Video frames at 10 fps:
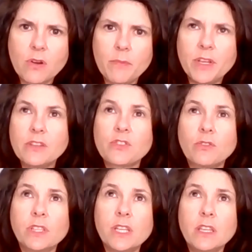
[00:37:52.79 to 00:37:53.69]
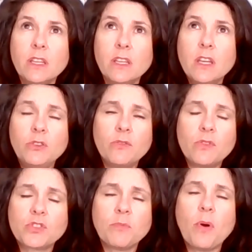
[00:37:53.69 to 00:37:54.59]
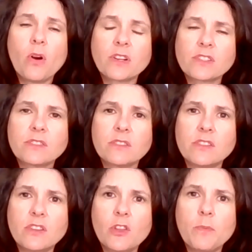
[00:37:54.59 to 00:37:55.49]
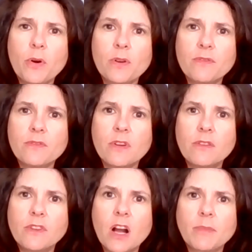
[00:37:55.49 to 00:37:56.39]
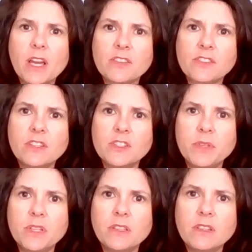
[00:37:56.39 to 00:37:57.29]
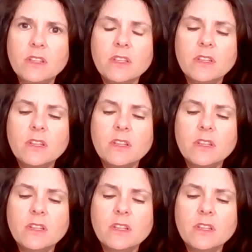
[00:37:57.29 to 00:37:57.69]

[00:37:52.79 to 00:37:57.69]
I mean, certainly Universal Parks is another part of Comcast that has been